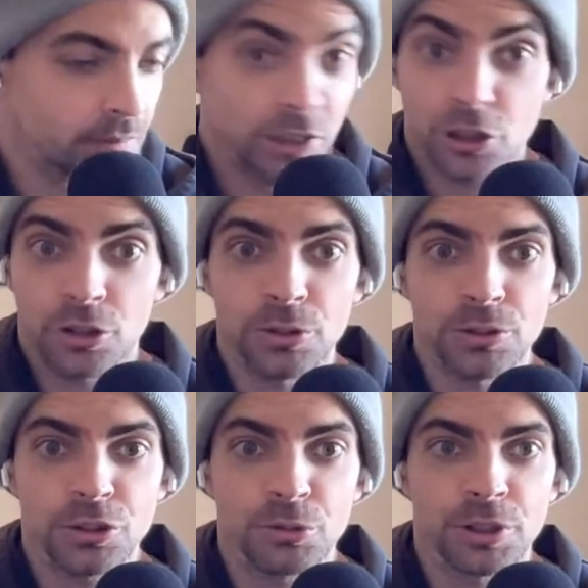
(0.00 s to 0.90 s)
So
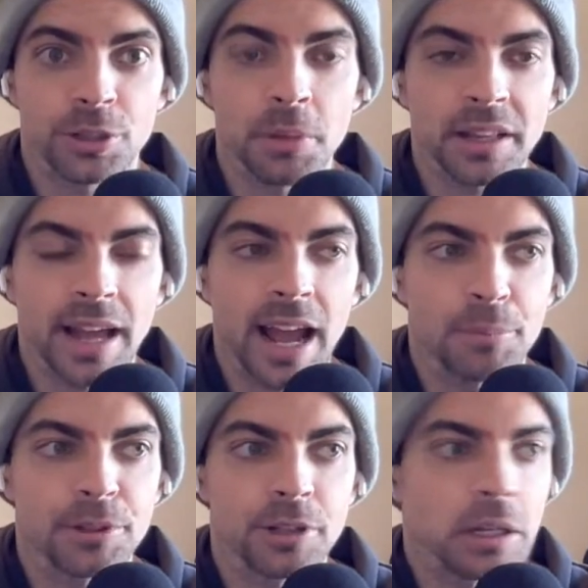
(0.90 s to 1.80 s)
we're going to make that
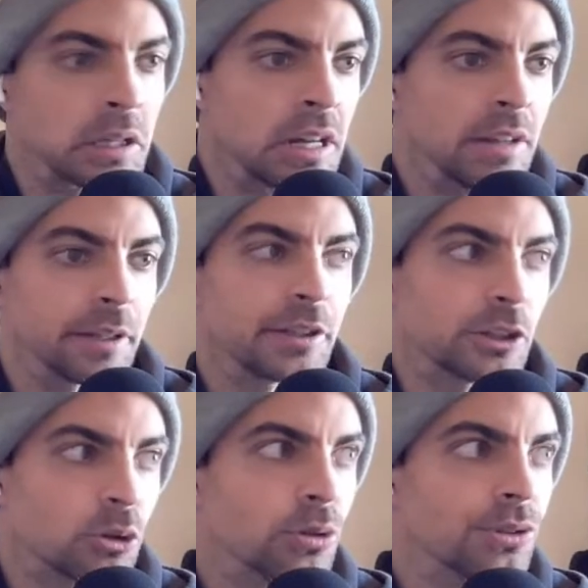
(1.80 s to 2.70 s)
happen. And the
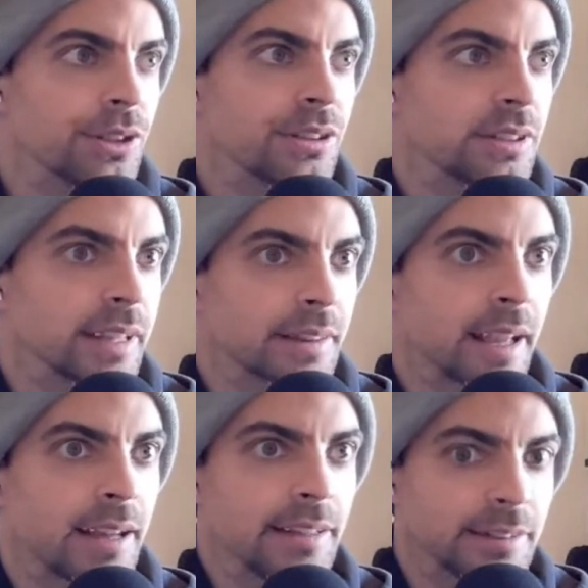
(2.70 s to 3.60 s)
goal is to get
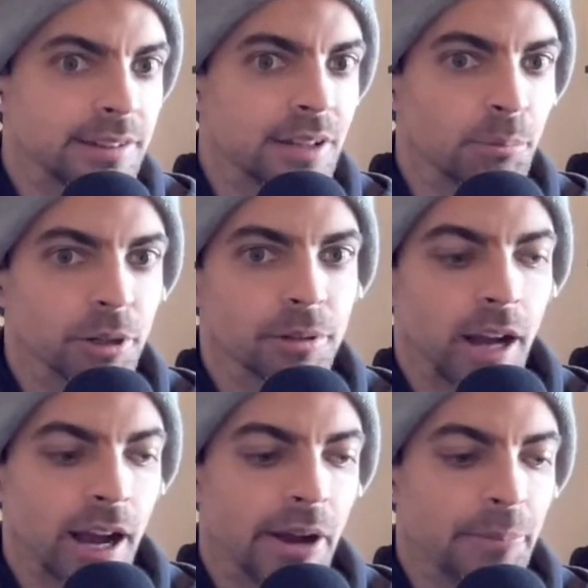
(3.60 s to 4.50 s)
that in December,
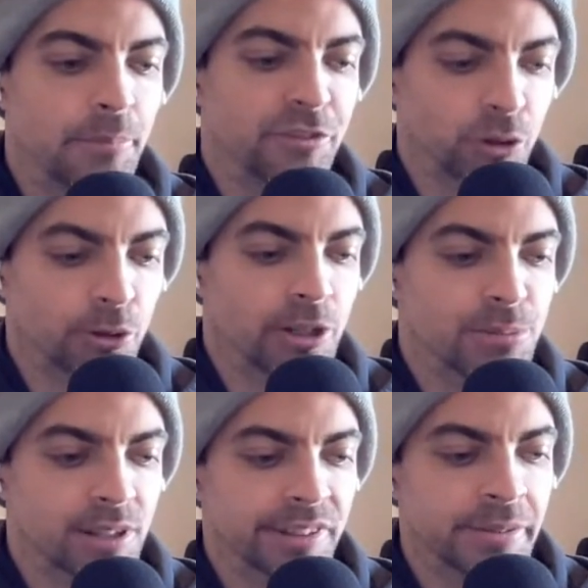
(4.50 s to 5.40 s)
before
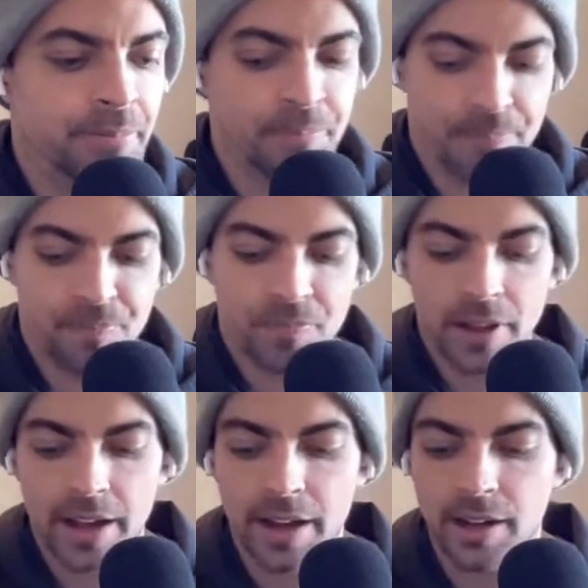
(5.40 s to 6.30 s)
Christmas.
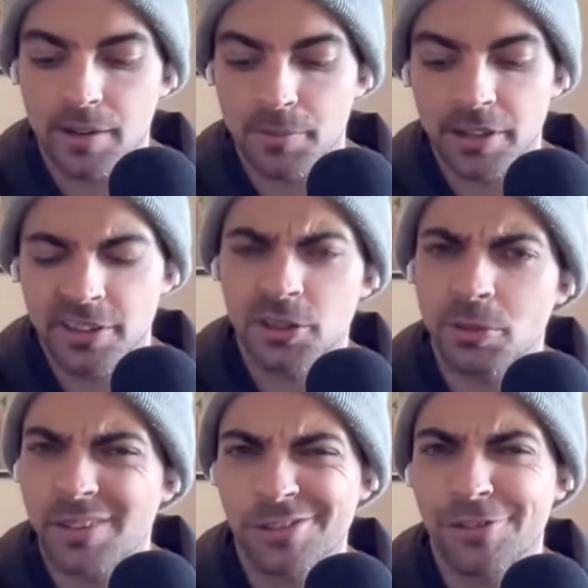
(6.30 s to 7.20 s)
And we
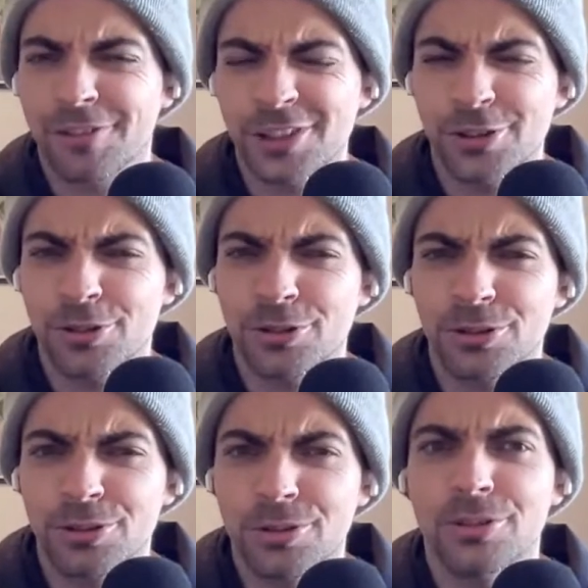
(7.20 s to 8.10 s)
have a
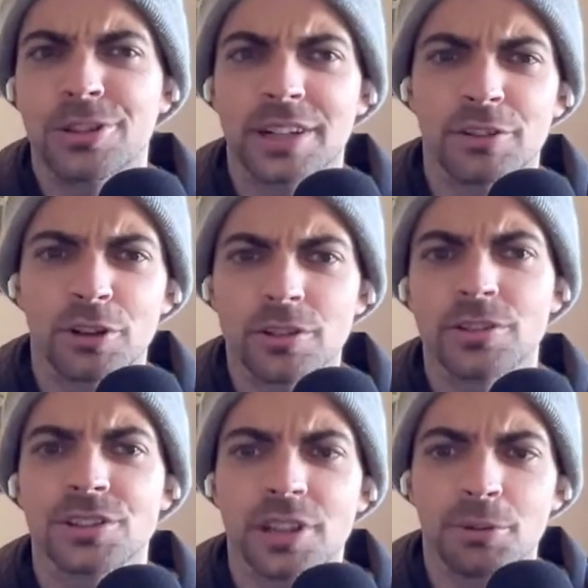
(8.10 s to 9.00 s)
few kind of
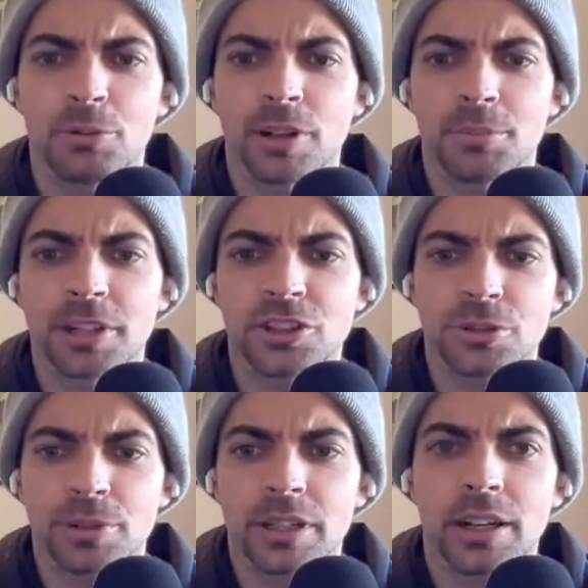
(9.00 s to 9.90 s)
hurdles that we want to make sure
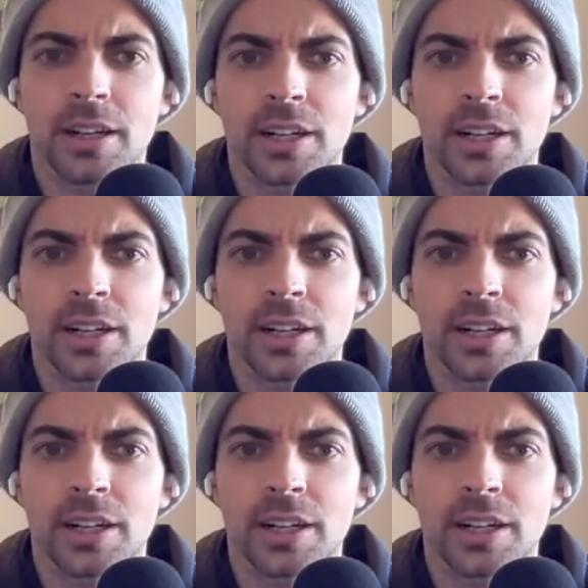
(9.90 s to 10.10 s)
we